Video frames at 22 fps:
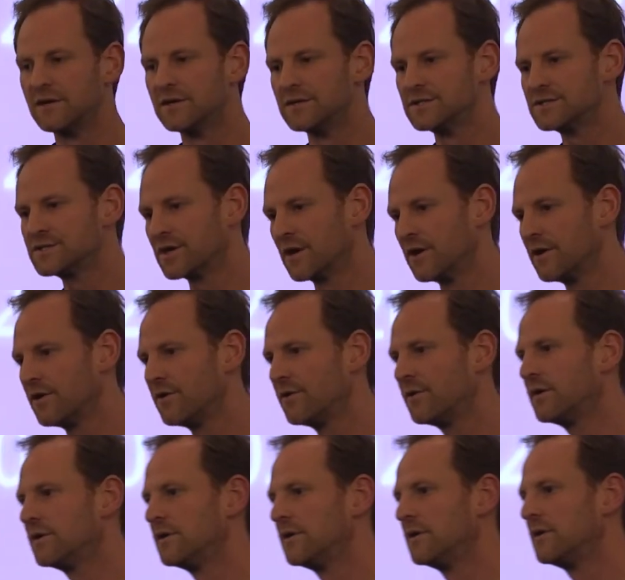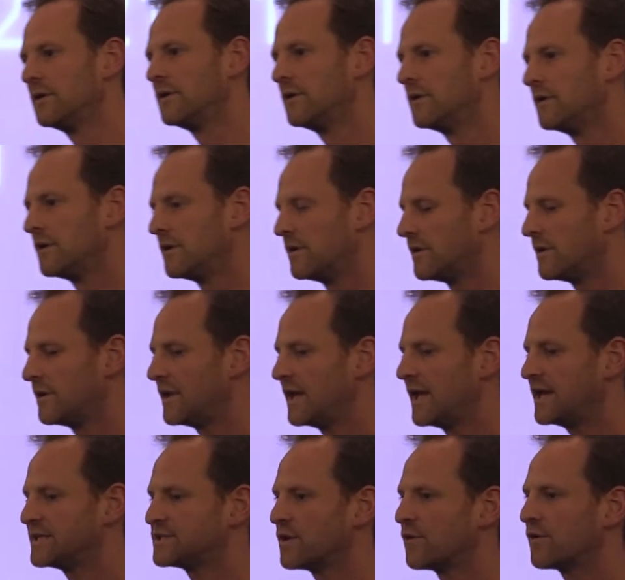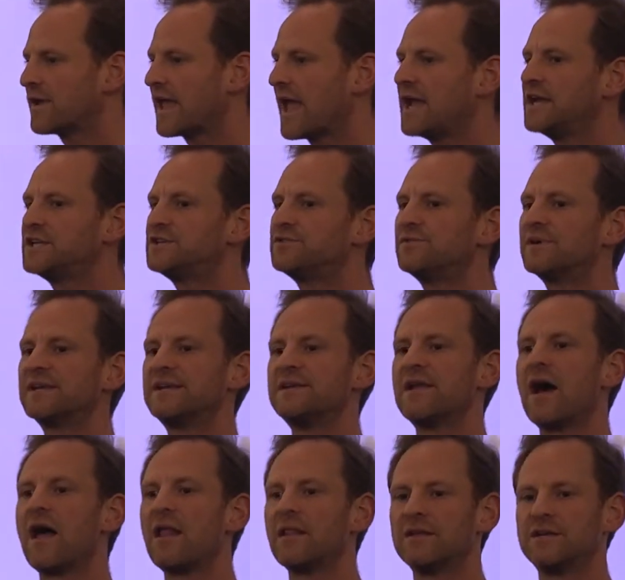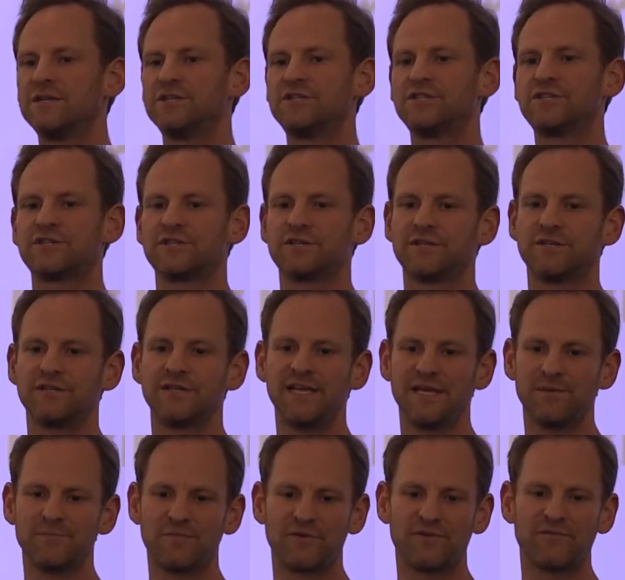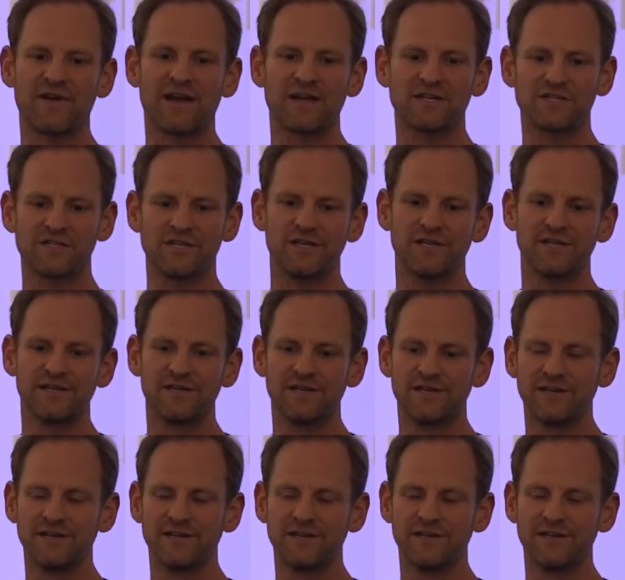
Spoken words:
So it's okay to acknowledge the imperfection.